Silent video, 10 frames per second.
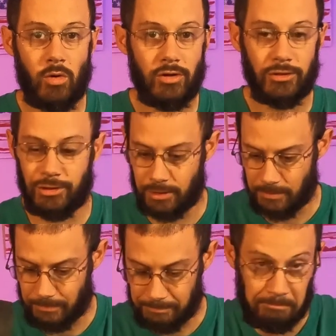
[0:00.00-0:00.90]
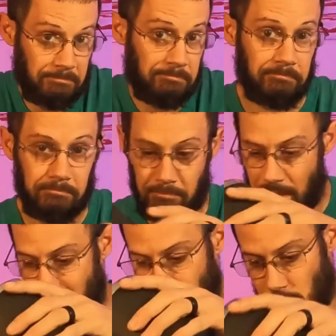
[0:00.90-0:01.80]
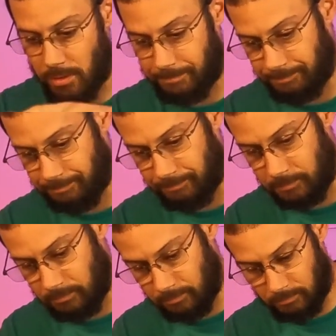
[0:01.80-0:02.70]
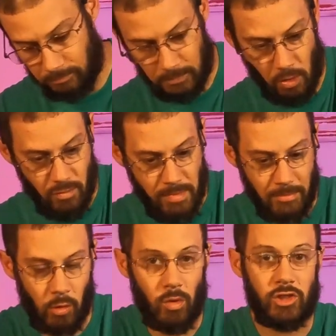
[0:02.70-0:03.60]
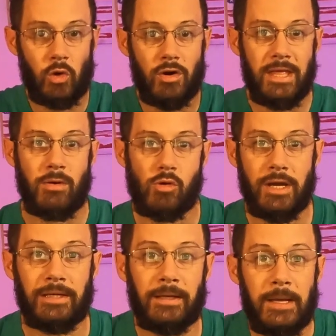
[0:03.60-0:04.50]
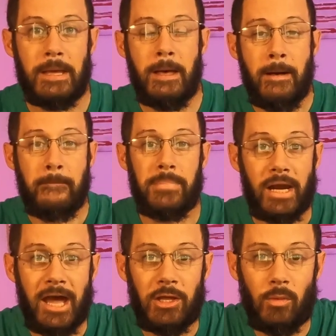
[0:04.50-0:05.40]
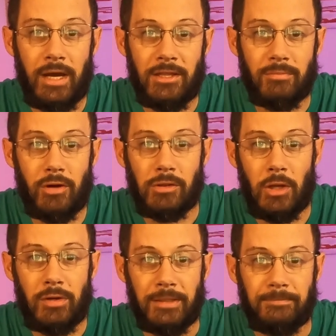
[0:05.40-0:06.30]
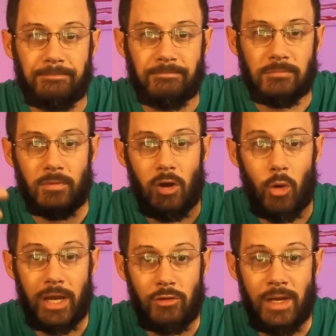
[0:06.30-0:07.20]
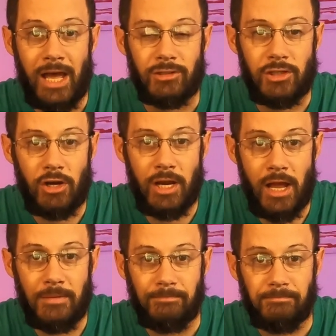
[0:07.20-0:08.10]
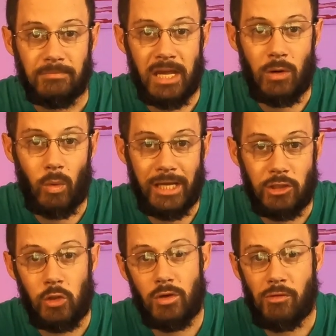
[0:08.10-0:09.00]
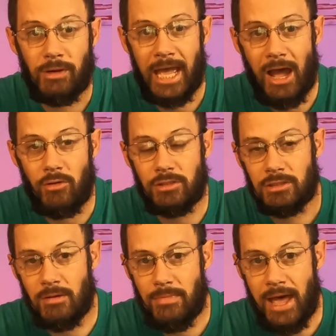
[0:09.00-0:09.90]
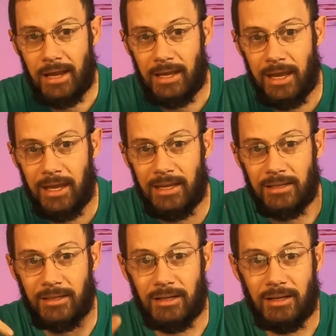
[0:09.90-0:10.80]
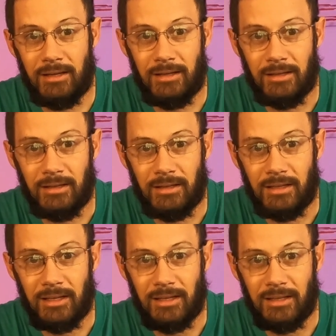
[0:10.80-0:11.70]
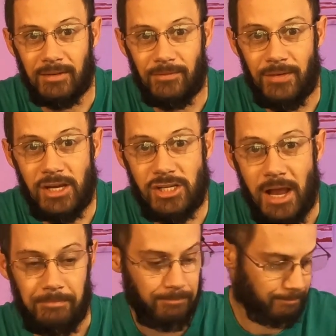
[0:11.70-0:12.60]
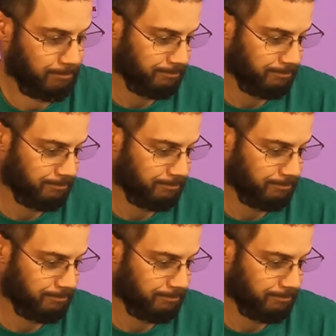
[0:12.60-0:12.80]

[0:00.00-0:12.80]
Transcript: quarters? Not sure. Don't remember which order they were in. But either way, they're both loaded. All we gotta do now is turn it on and wait 2 to 3 hours, come back and finish it up.